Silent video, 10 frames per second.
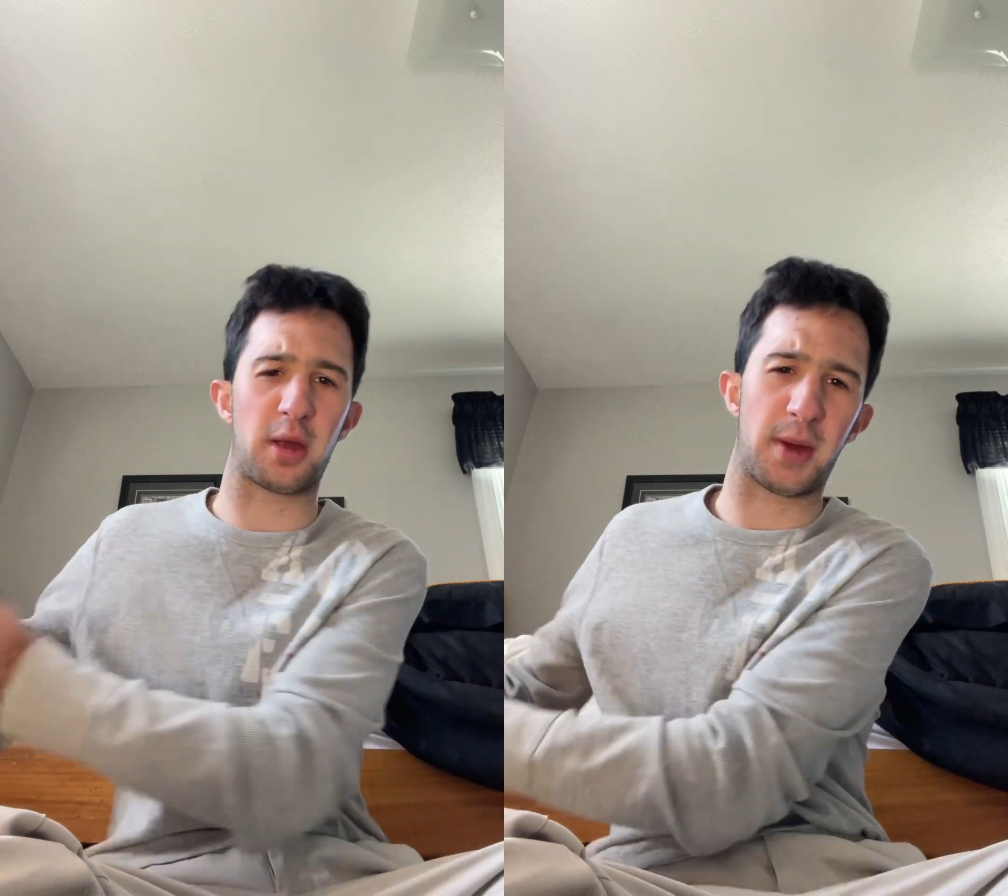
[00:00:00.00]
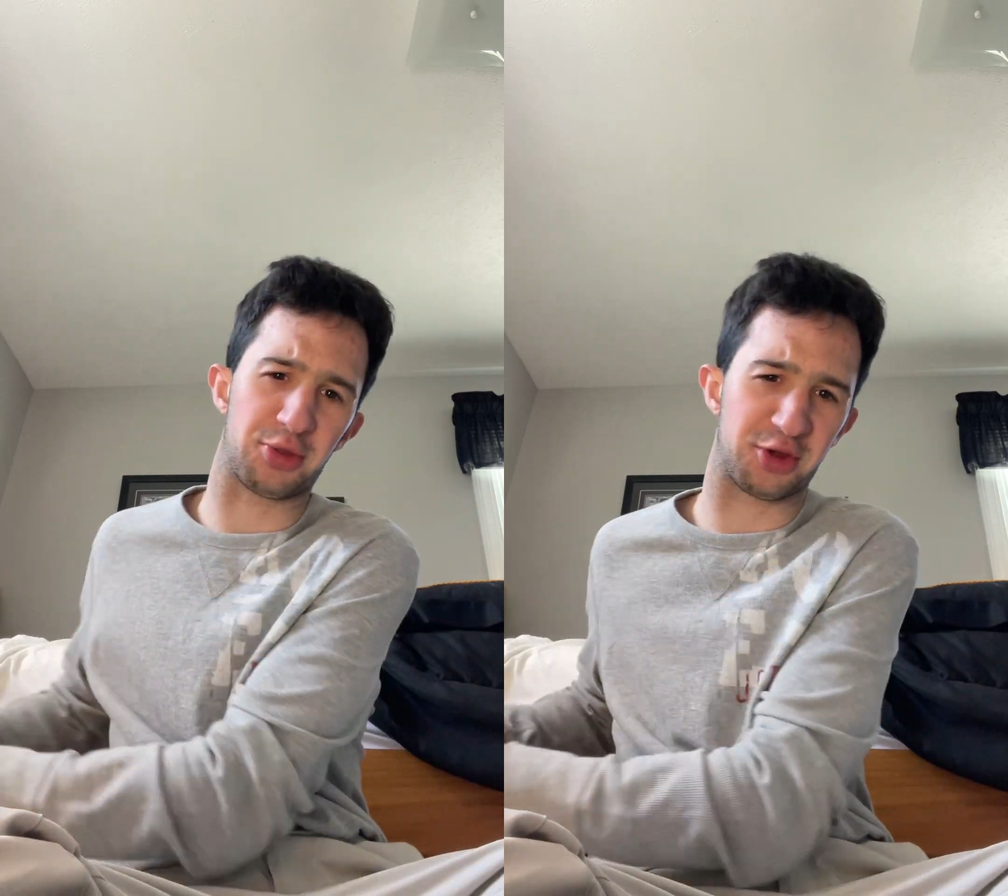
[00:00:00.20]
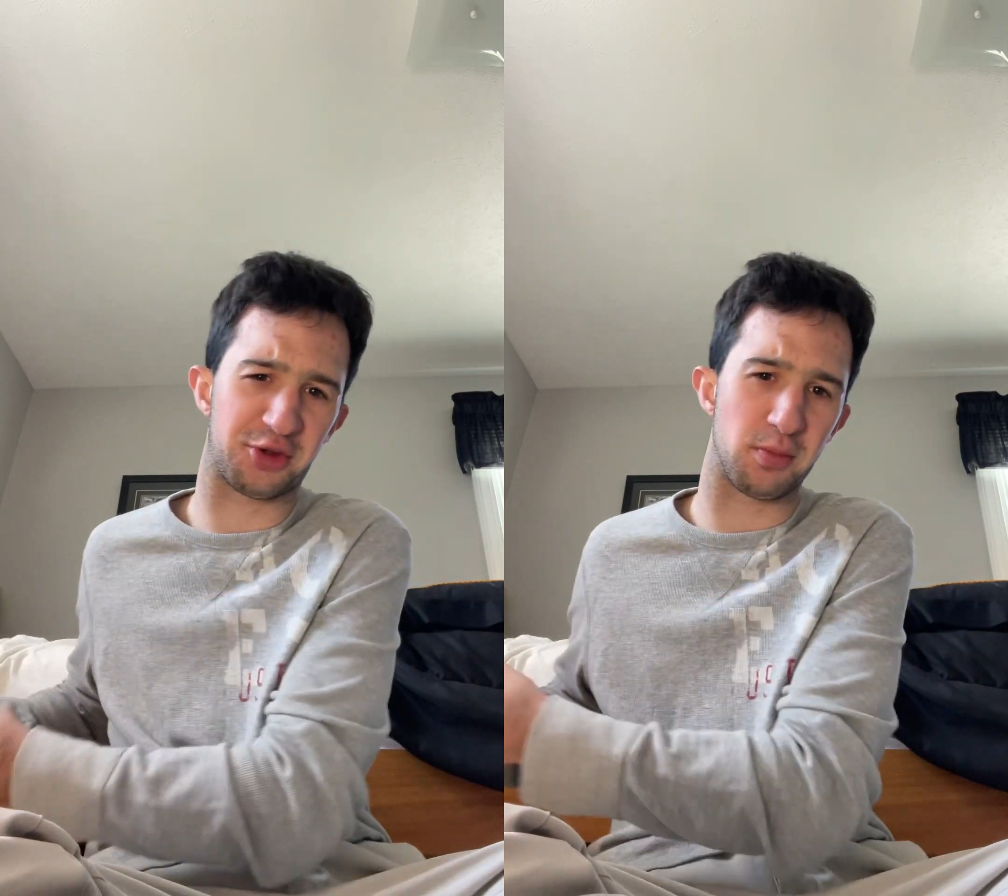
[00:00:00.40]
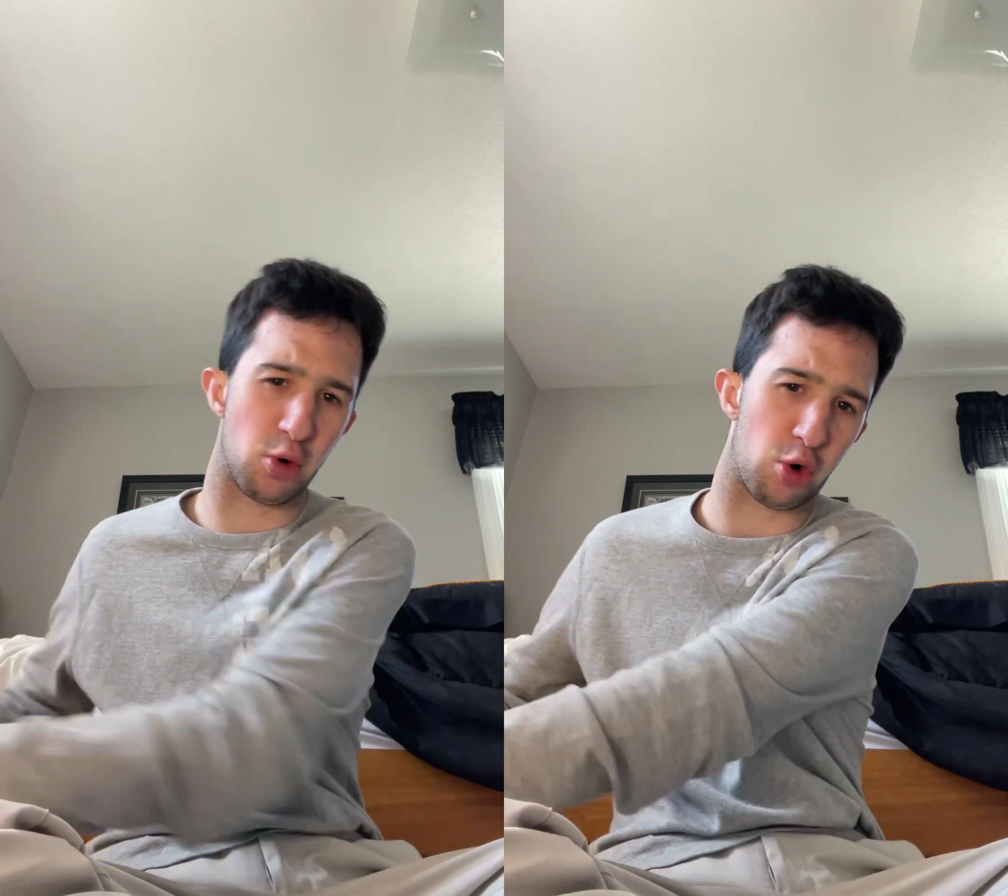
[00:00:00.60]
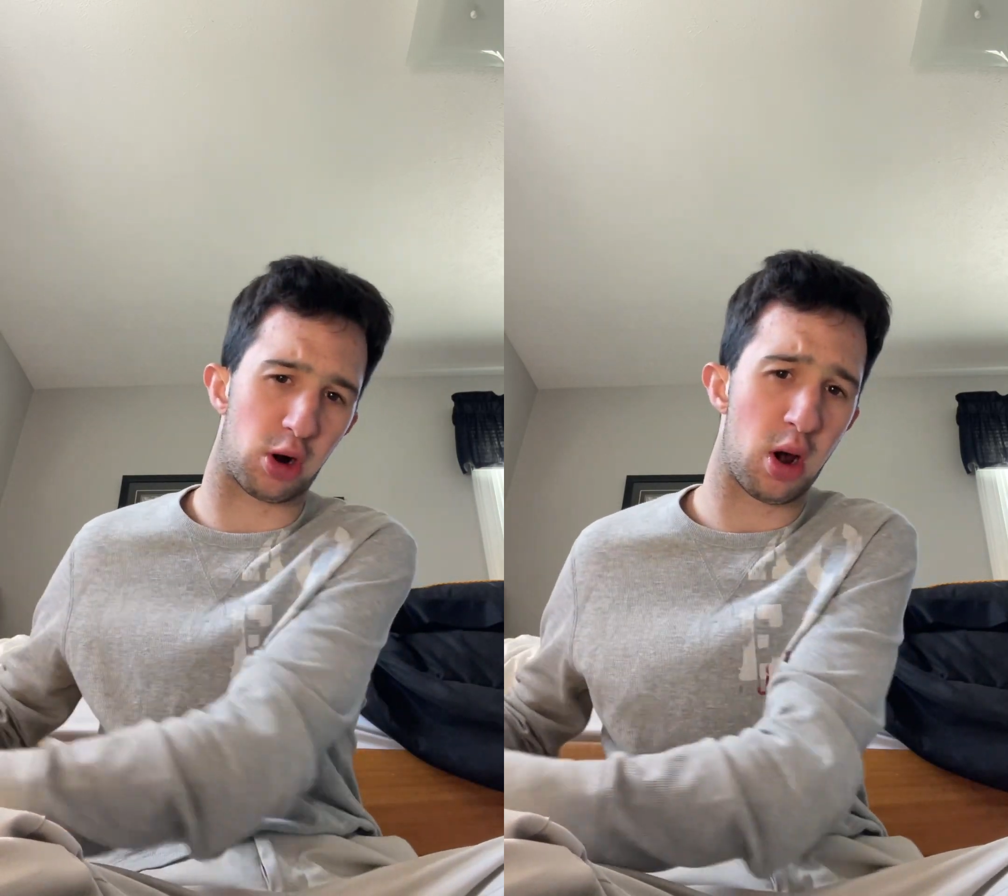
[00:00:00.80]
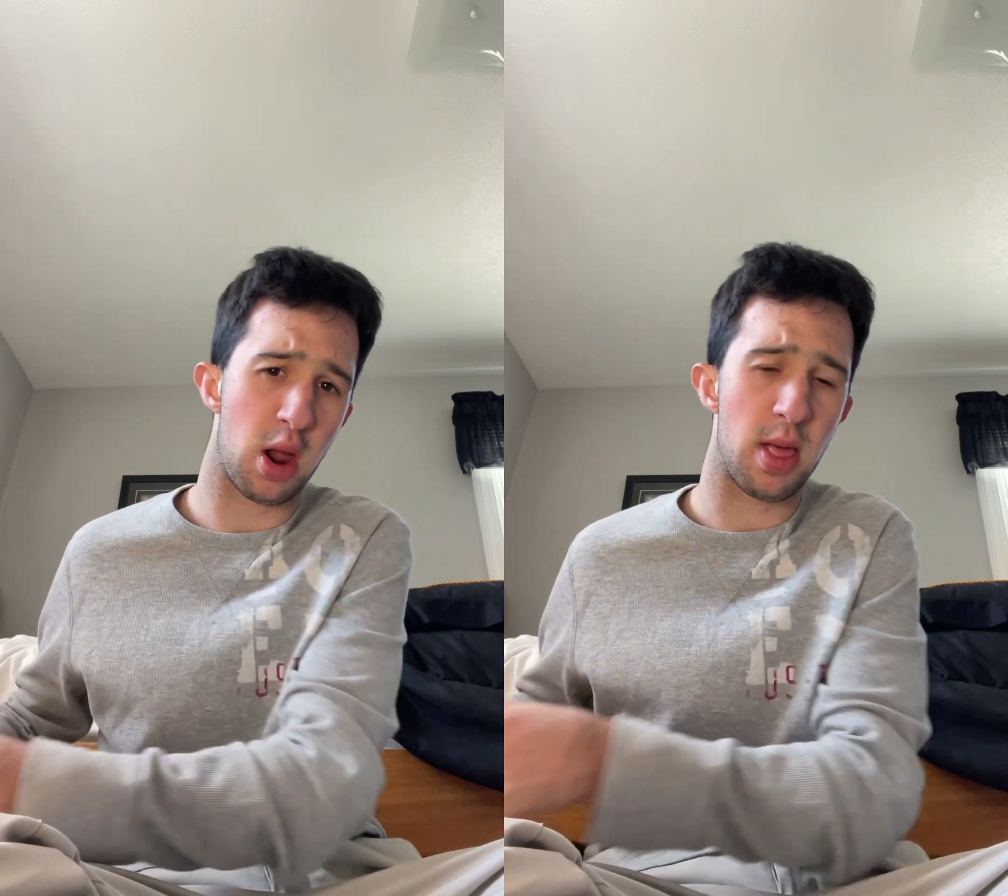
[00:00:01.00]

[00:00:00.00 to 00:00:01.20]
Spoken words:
about this more,